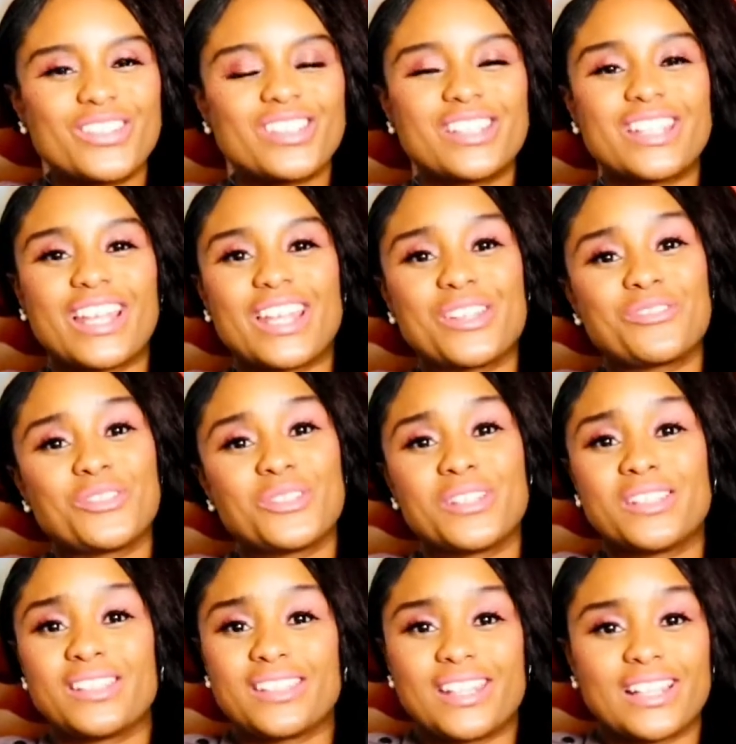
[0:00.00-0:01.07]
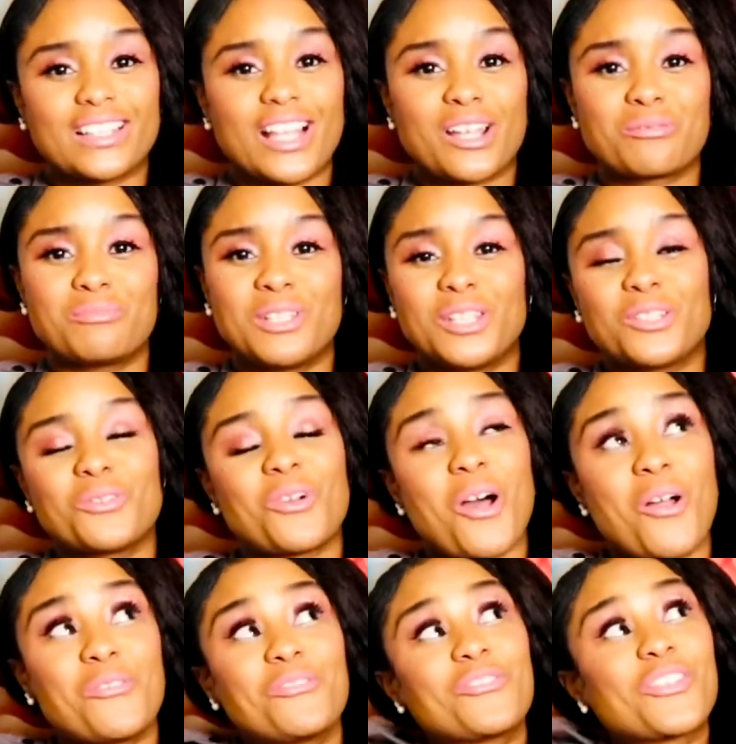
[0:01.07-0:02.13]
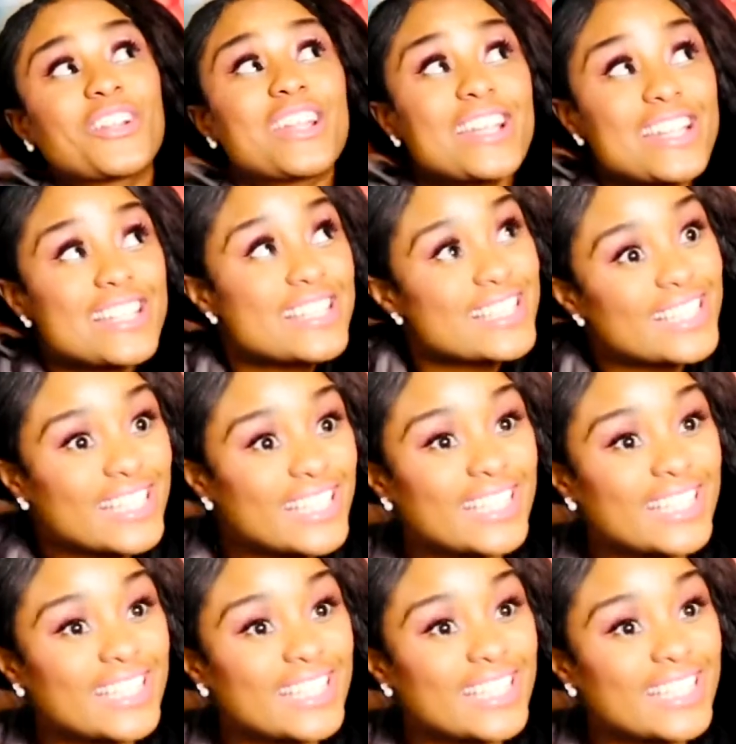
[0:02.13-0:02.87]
today? If you're anything like me, you are freezing.